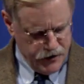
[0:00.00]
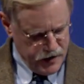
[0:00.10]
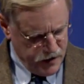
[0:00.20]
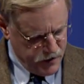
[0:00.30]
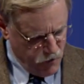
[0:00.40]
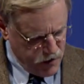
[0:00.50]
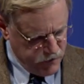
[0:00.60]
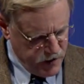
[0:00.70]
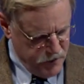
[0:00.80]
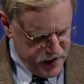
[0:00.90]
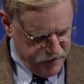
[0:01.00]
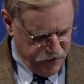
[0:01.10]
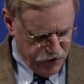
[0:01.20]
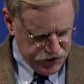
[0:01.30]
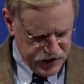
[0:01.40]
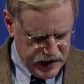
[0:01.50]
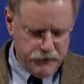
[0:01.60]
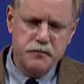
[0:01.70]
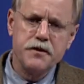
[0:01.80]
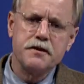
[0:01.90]
under one of their many false names,
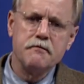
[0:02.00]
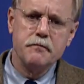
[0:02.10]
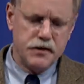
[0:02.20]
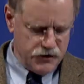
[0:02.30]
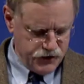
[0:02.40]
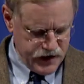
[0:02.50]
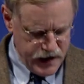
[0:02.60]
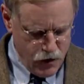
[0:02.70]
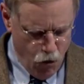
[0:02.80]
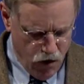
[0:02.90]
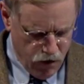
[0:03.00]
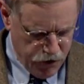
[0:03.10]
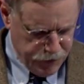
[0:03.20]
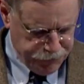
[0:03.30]
Mr. and Mrs. Ewald.